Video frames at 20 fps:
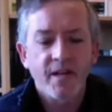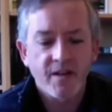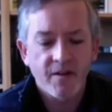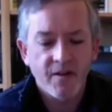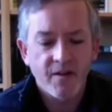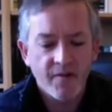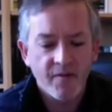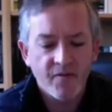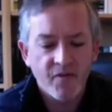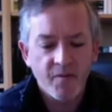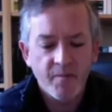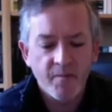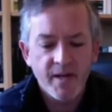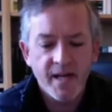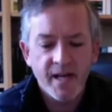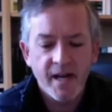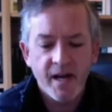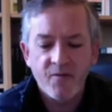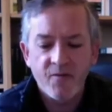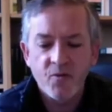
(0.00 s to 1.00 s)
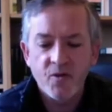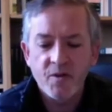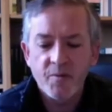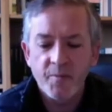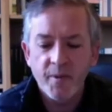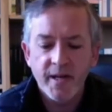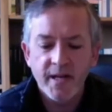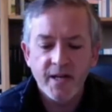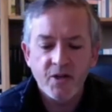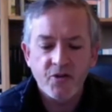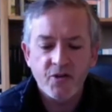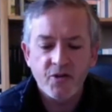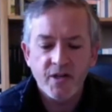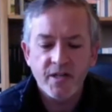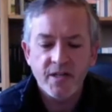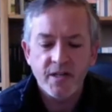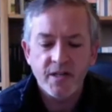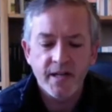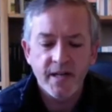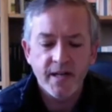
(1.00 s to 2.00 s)
And, and for me, I've always been
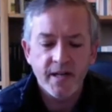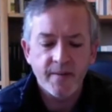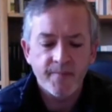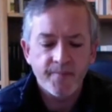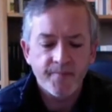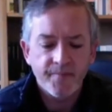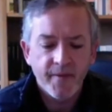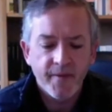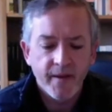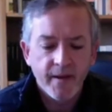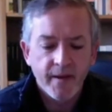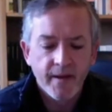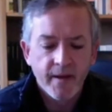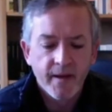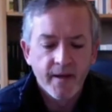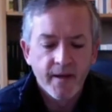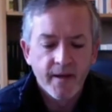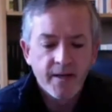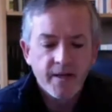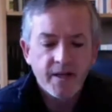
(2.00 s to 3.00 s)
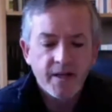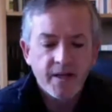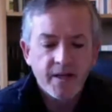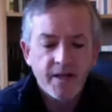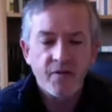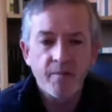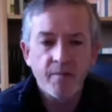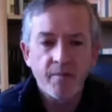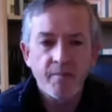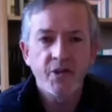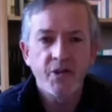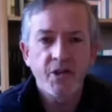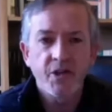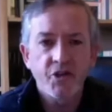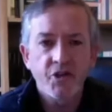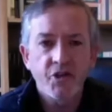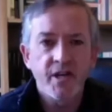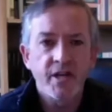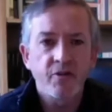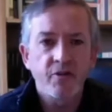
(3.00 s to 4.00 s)
interested in different music
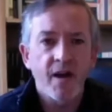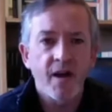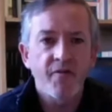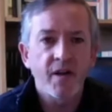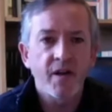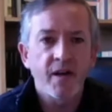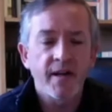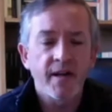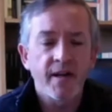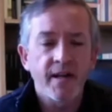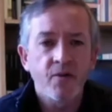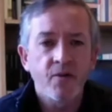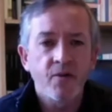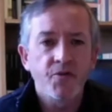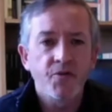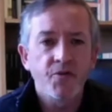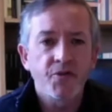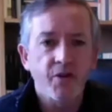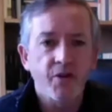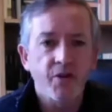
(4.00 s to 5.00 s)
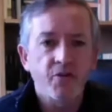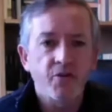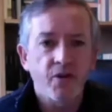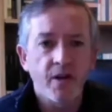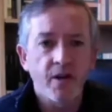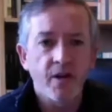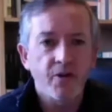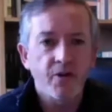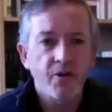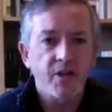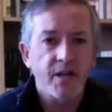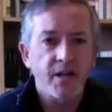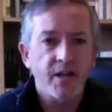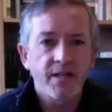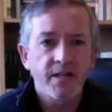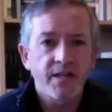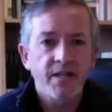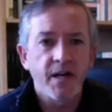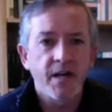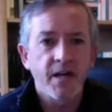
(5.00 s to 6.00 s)
geographically and also chronologically
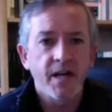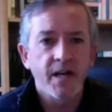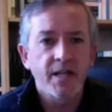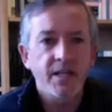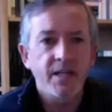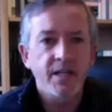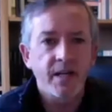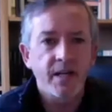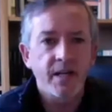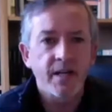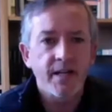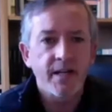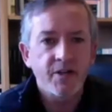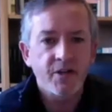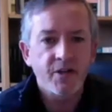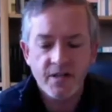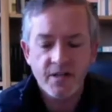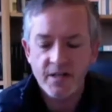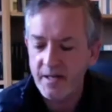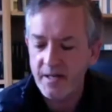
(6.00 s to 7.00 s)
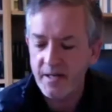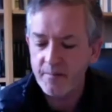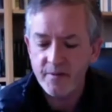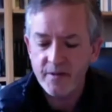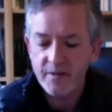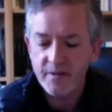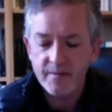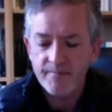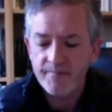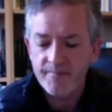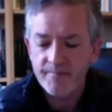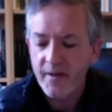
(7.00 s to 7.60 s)
and stylistically. It just seems